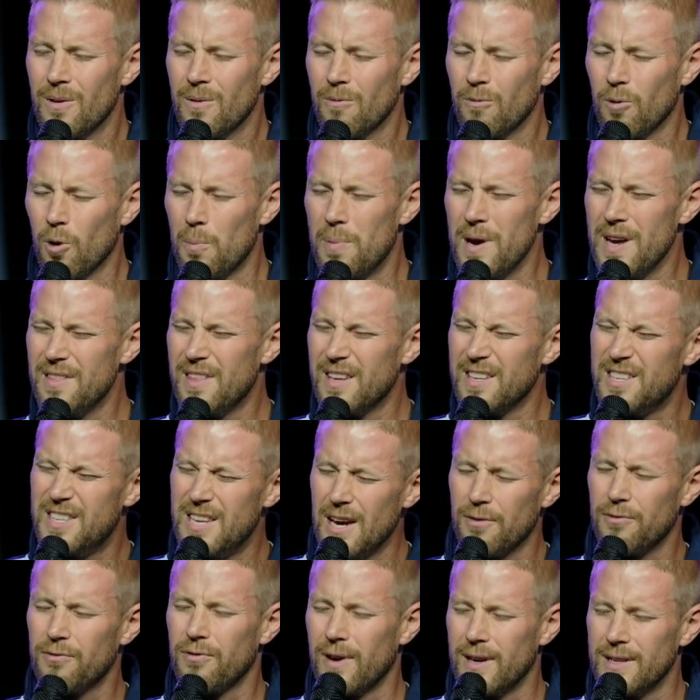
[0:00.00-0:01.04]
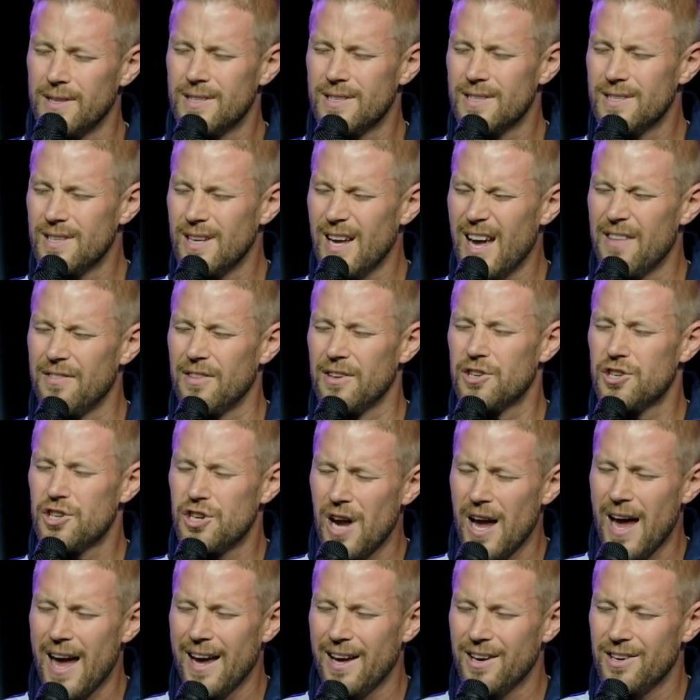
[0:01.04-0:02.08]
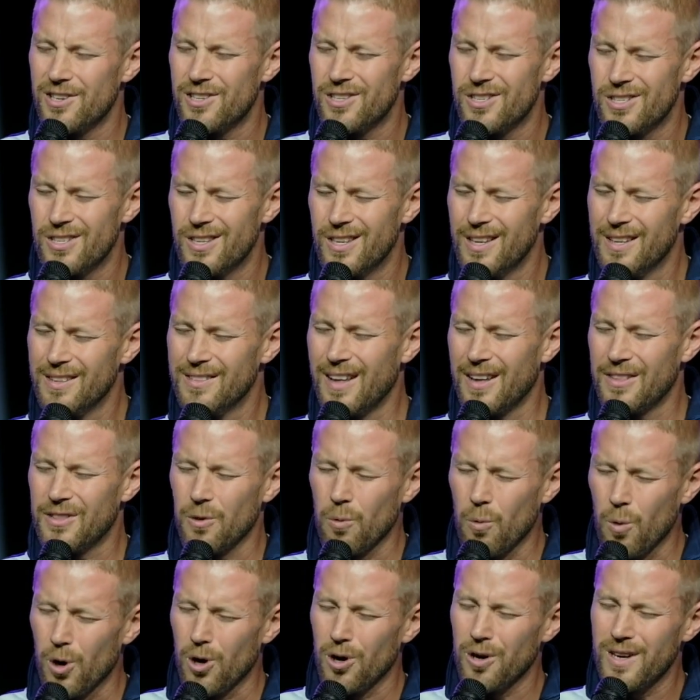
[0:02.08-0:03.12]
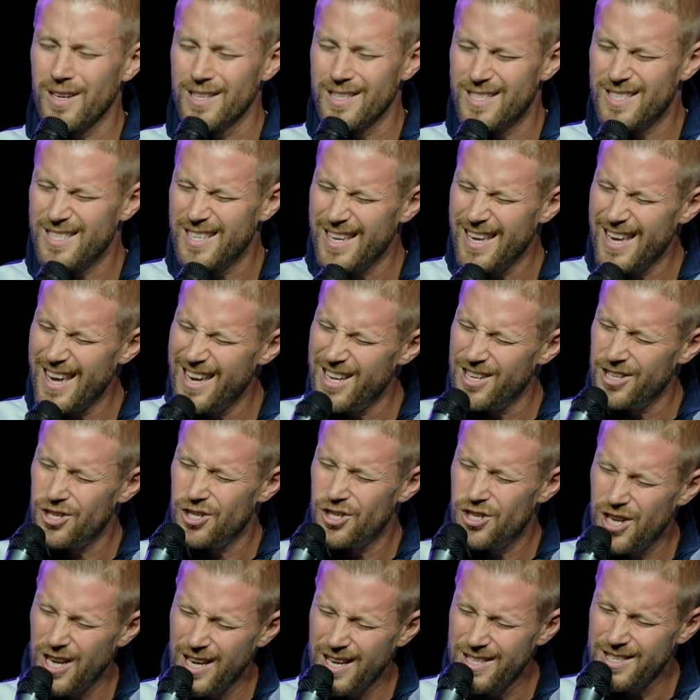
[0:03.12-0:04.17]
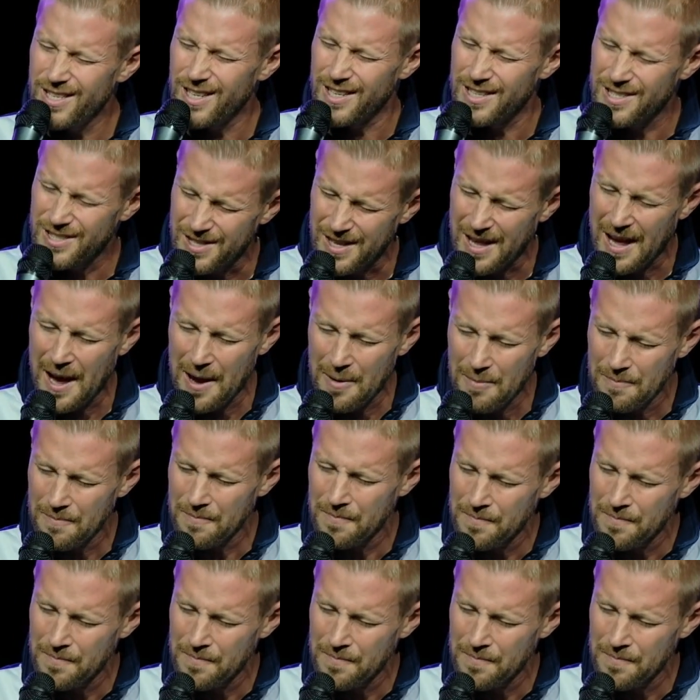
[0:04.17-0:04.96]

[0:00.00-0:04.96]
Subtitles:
will be the difference and the change that the world can see in Jesus' name.